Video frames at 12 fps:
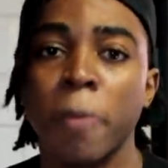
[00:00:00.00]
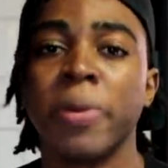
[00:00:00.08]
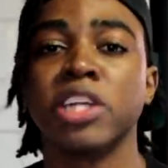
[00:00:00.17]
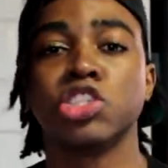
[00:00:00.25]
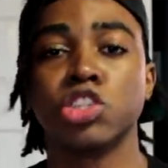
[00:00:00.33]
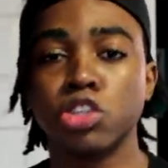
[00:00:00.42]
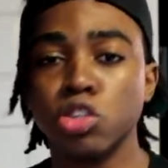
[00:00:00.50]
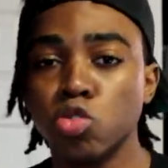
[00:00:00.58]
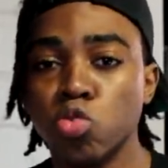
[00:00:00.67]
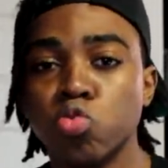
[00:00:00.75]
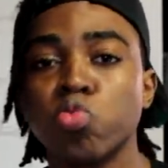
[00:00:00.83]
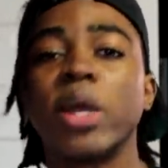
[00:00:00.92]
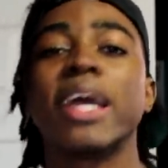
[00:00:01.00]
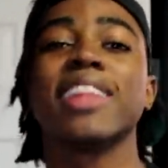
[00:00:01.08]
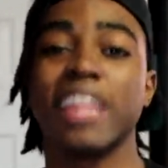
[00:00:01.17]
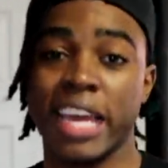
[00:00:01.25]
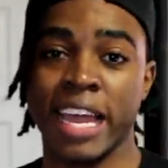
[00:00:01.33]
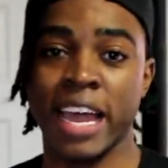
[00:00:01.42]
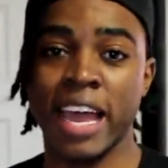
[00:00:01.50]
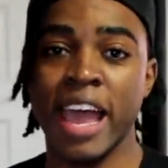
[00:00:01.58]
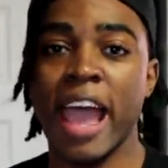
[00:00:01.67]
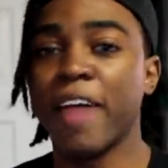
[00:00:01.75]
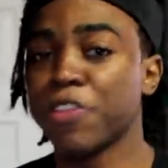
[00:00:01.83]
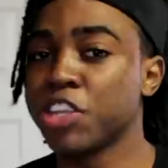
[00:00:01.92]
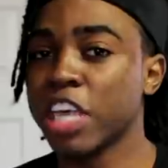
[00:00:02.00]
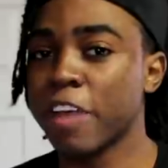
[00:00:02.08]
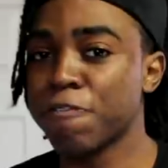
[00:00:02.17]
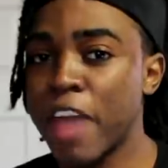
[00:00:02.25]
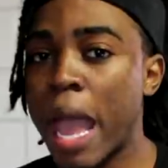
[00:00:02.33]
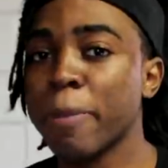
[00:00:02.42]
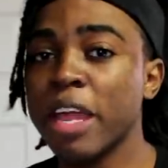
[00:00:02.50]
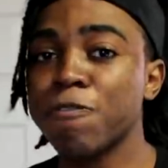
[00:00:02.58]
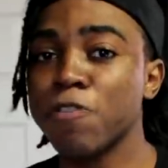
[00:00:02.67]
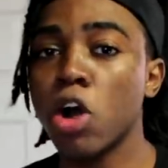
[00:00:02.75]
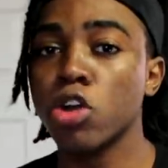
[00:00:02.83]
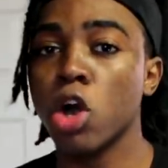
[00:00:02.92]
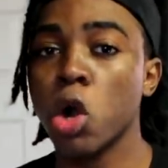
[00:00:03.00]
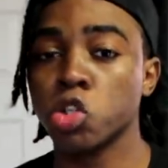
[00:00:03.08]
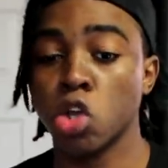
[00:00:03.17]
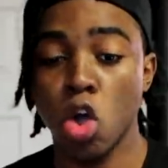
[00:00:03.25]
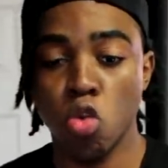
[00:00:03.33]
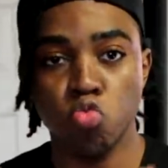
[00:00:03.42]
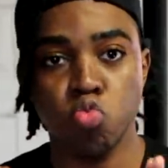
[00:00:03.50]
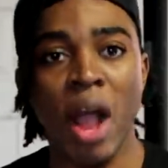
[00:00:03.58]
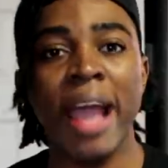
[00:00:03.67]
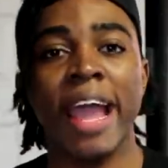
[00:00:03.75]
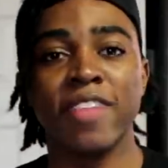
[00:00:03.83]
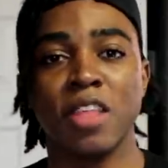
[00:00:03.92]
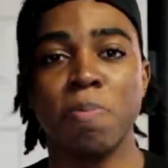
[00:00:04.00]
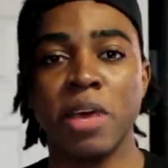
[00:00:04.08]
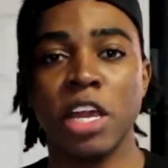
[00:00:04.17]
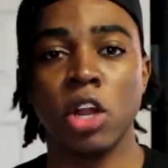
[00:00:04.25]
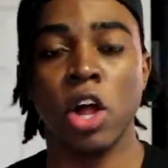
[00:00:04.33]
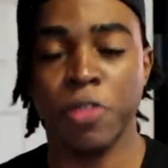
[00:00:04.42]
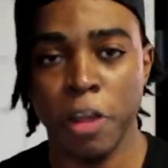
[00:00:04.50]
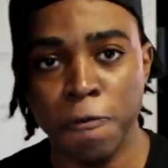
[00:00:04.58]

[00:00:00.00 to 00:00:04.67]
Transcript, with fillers: but do you really have to take family photos right in the middle of the